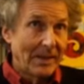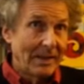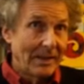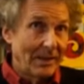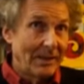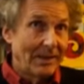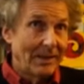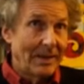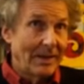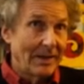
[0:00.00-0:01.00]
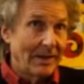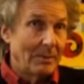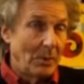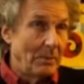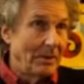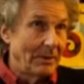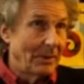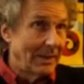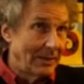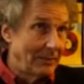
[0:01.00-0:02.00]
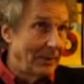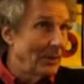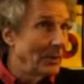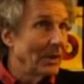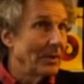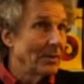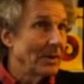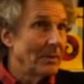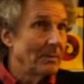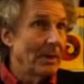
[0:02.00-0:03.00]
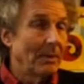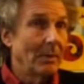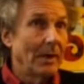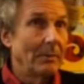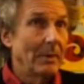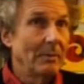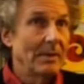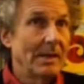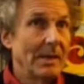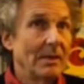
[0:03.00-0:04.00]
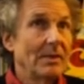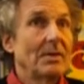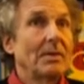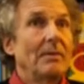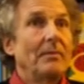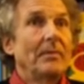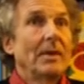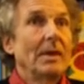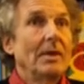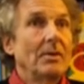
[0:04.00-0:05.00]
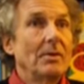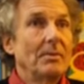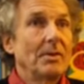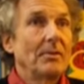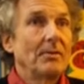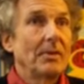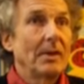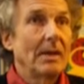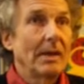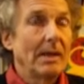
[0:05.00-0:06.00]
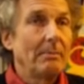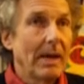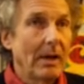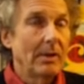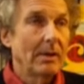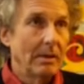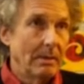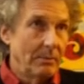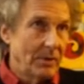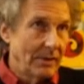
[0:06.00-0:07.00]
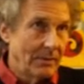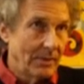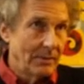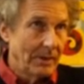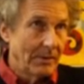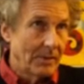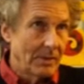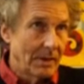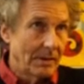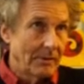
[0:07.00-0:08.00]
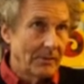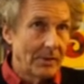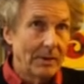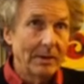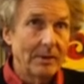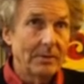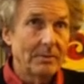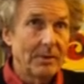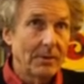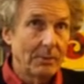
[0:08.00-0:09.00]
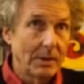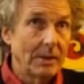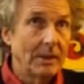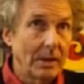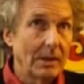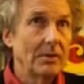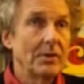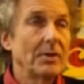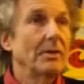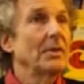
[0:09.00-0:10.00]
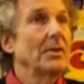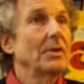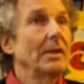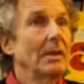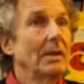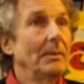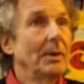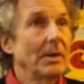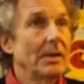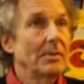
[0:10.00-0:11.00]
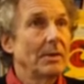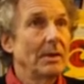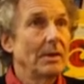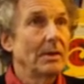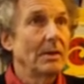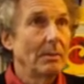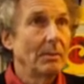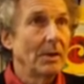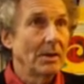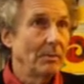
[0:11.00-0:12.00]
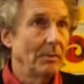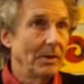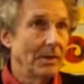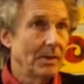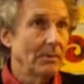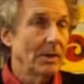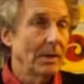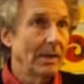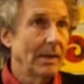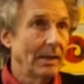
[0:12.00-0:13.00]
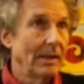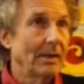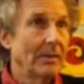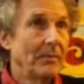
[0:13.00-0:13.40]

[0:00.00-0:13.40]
in, at the moment, relatively few countries. But what it represents in terms of a paradigm shift that we have struggled for, in terms of the real inclusion of social and economic rights within the human rights movement, is really, I think,